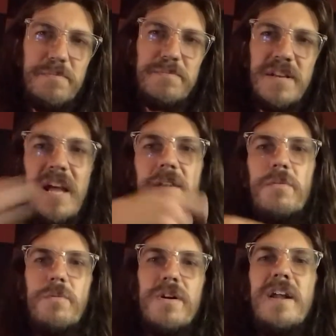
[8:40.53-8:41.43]
take
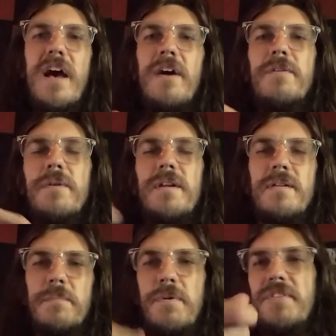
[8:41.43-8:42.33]
1 out
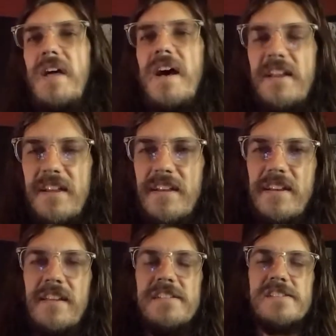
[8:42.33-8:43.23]
and put that
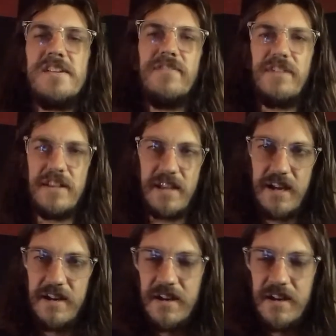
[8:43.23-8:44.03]
in and stuff like that.